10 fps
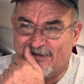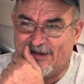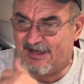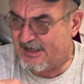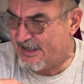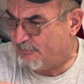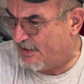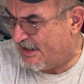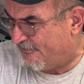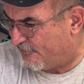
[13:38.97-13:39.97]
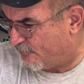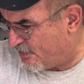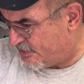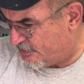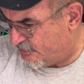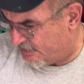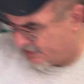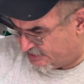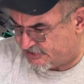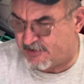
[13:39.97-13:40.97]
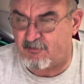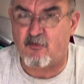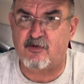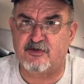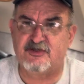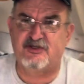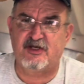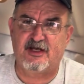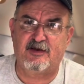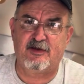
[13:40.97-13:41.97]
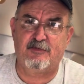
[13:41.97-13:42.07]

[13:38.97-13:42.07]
and I'm going to have to redo the centerboards,